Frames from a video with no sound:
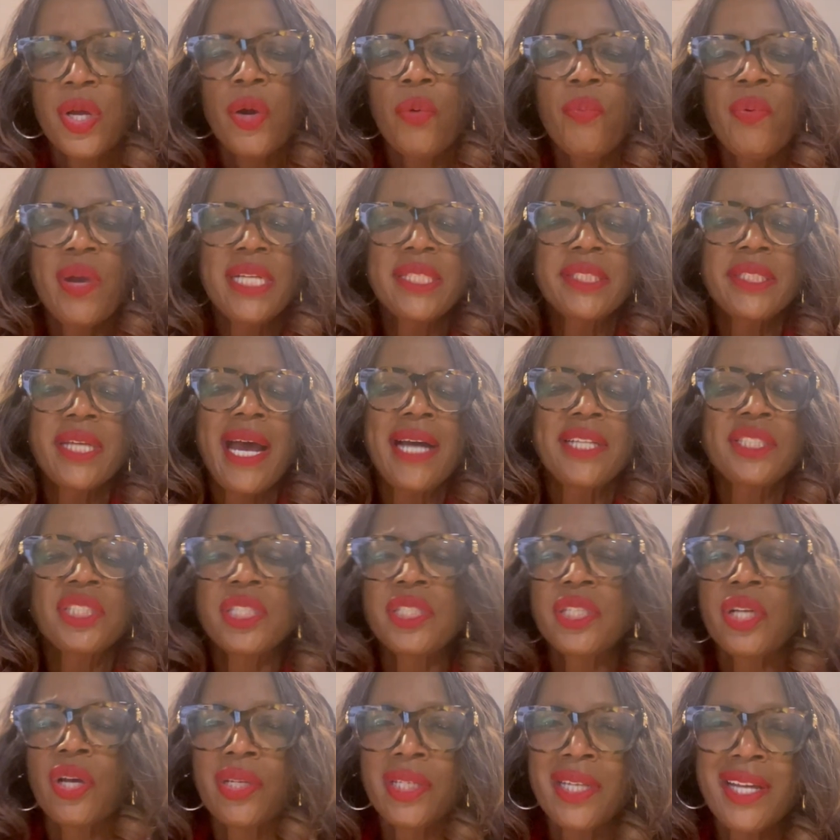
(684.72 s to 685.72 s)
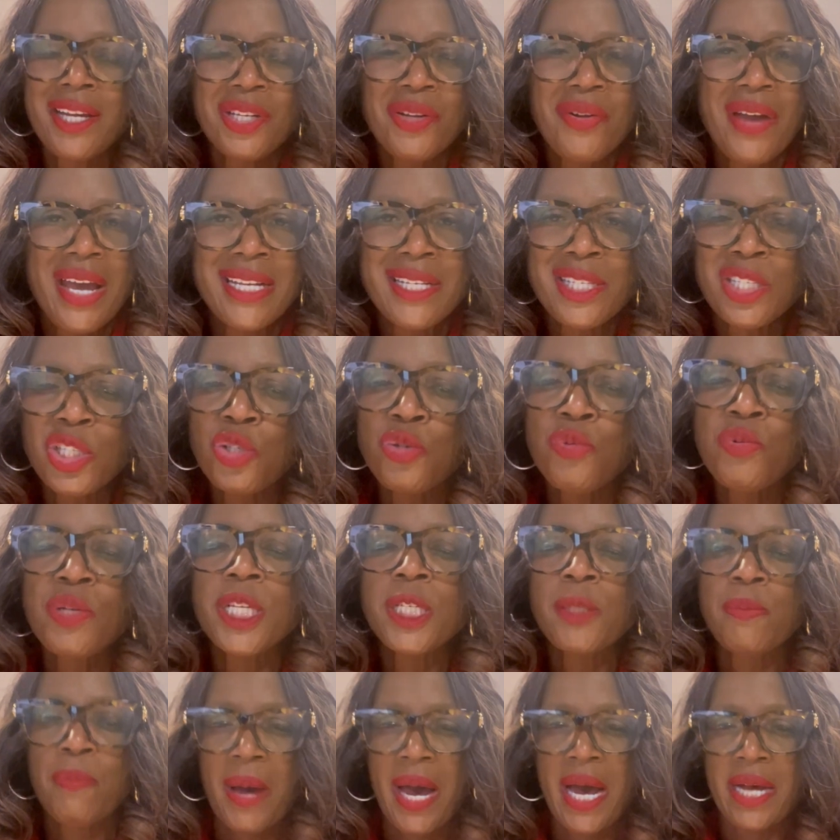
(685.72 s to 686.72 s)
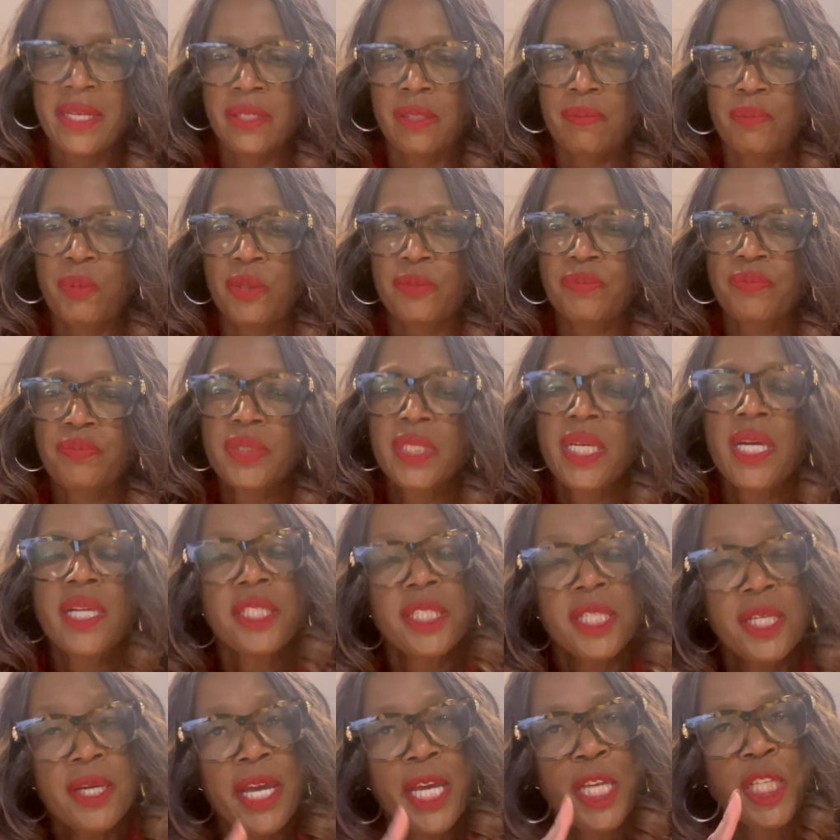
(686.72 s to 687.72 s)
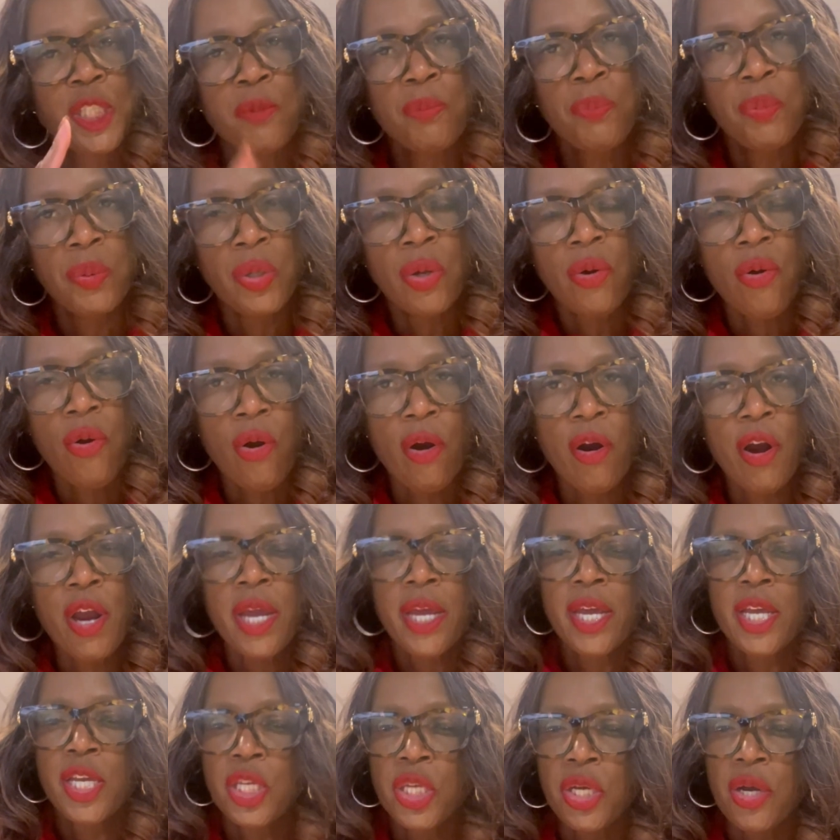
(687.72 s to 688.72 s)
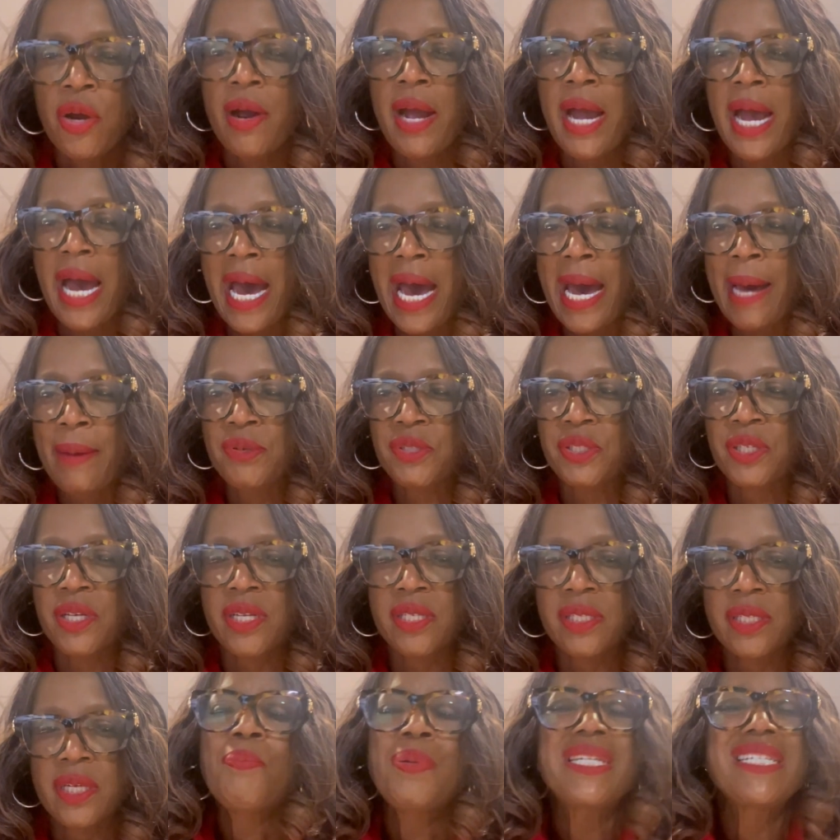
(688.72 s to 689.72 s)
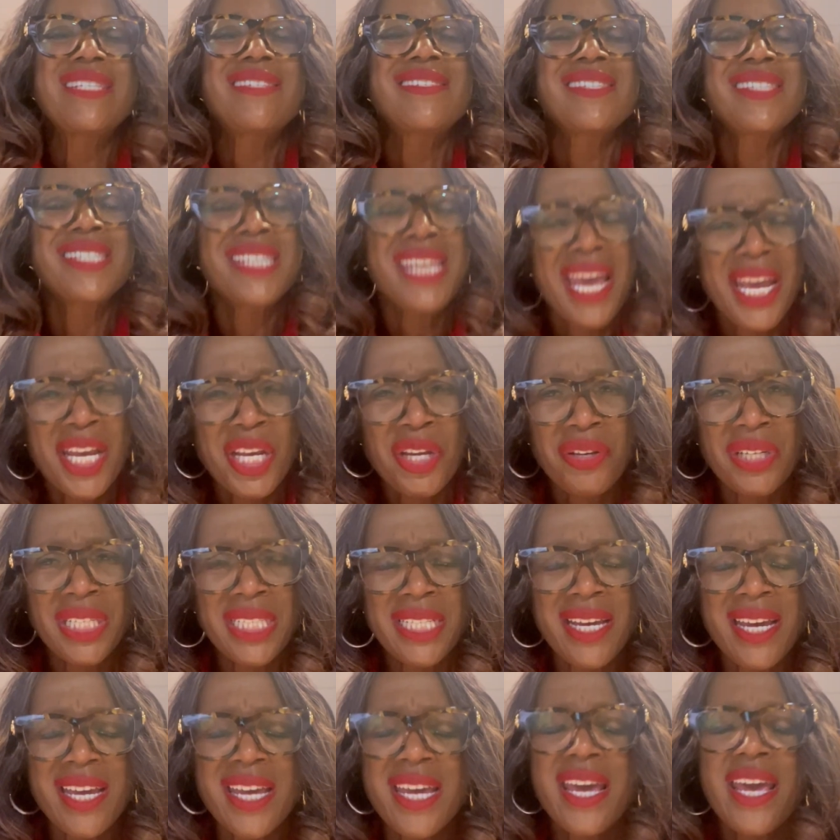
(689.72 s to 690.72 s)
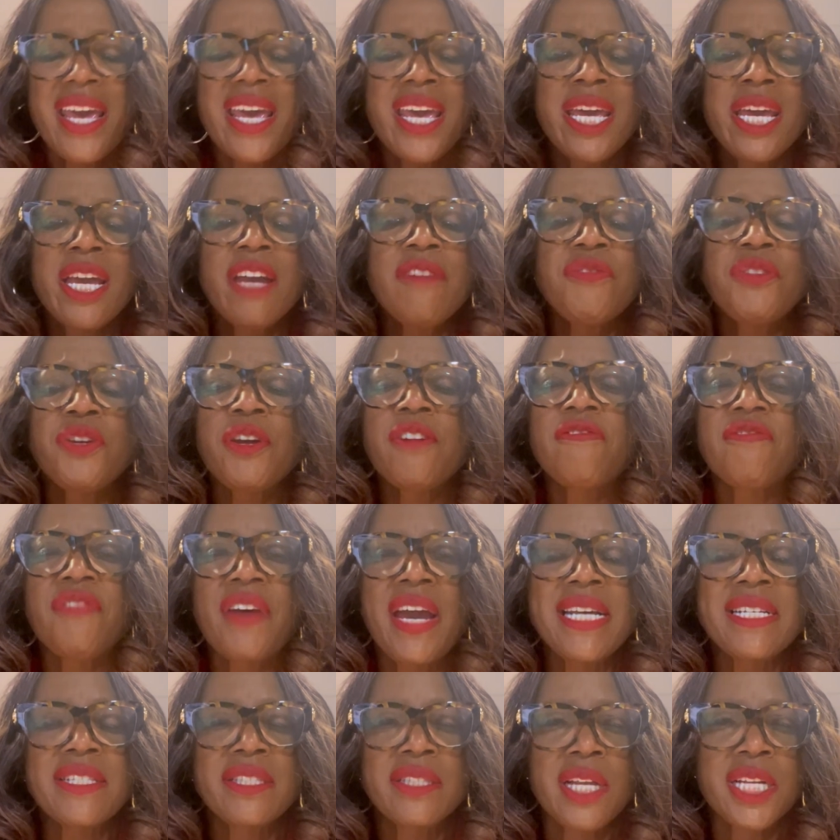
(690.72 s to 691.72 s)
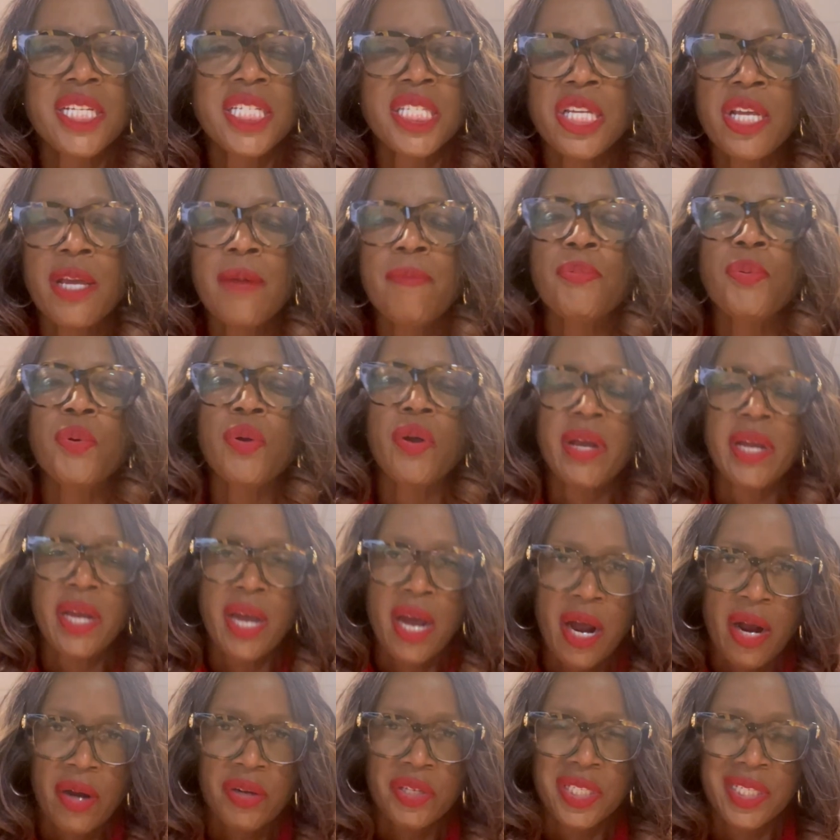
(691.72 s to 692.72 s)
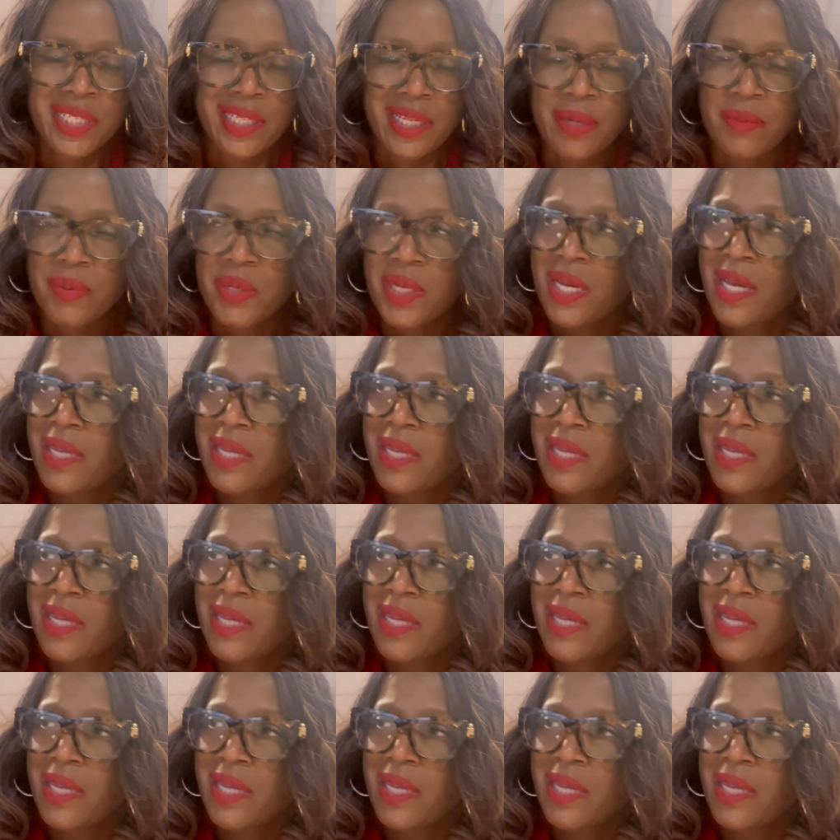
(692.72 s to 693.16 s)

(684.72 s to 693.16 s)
Reach out to your lender as soon as possible to explore your options, particularly if you're facing a temporary hardship.